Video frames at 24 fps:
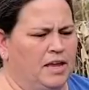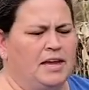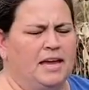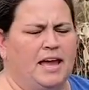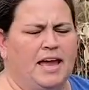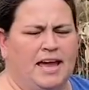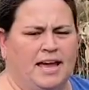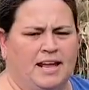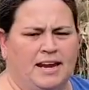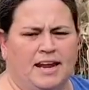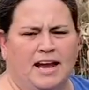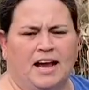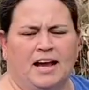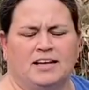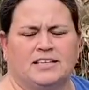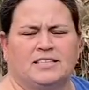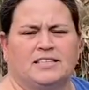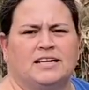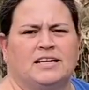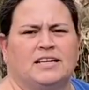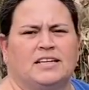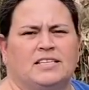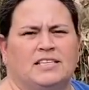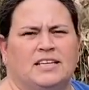Yeah,
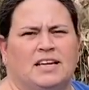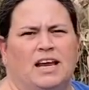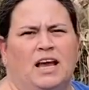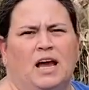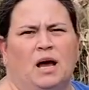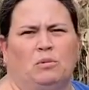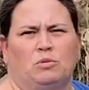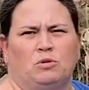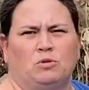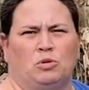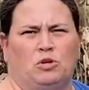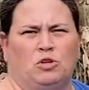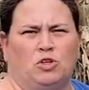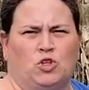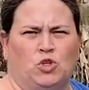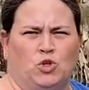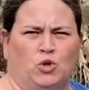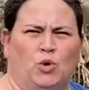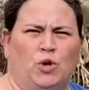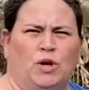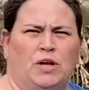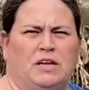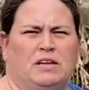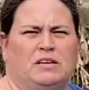antioxidants, and it helps with
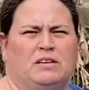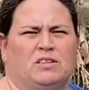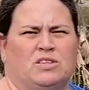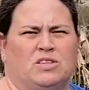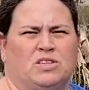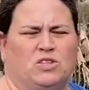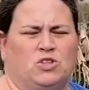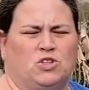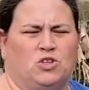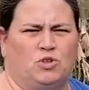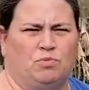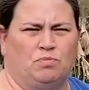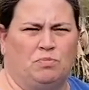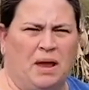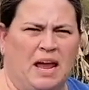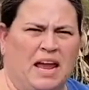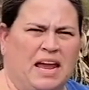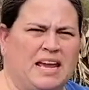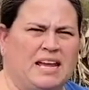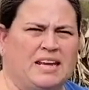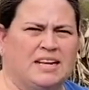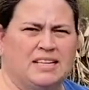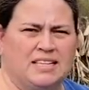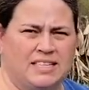joint and
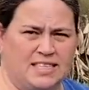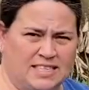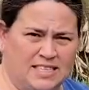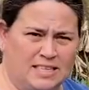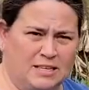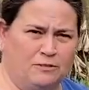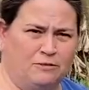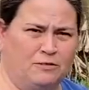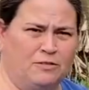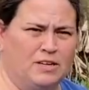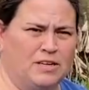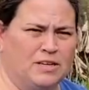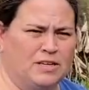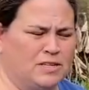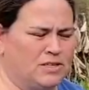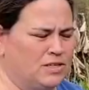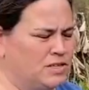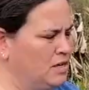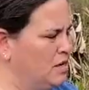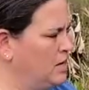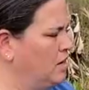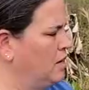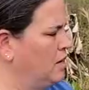pain and stiffness.